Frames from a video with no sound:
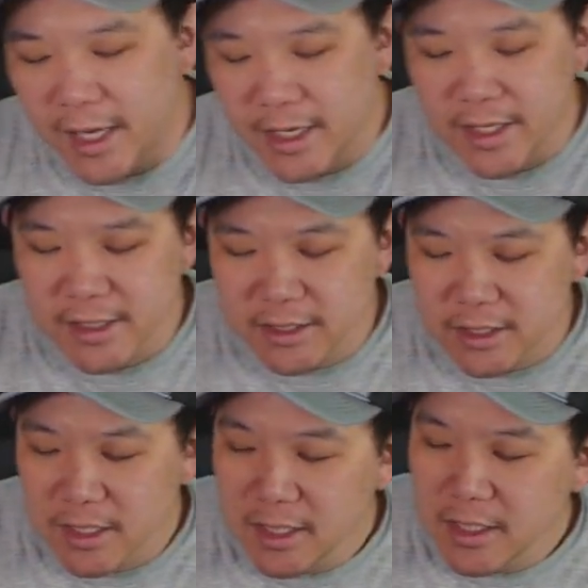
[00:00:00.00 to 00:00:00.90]

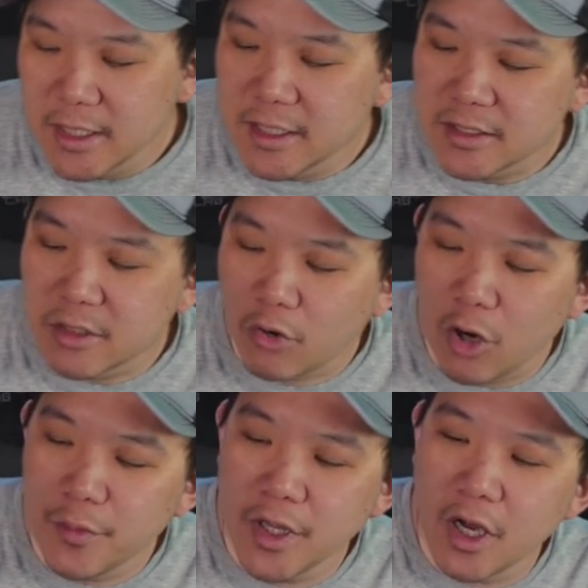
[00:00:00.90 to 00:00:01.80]
is the
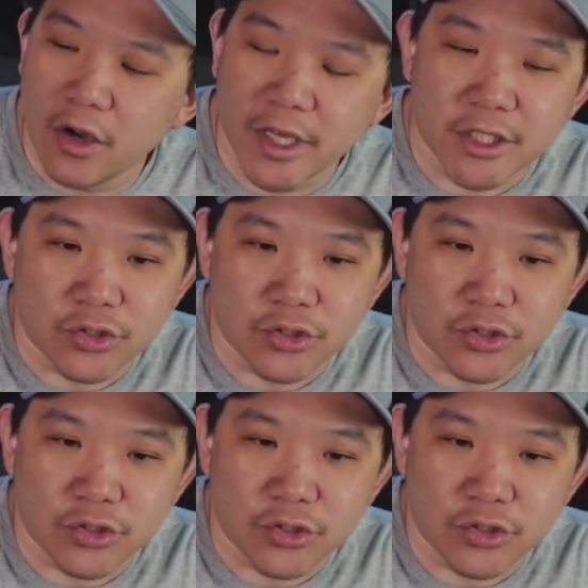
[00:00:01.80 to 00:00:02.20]
Romeo y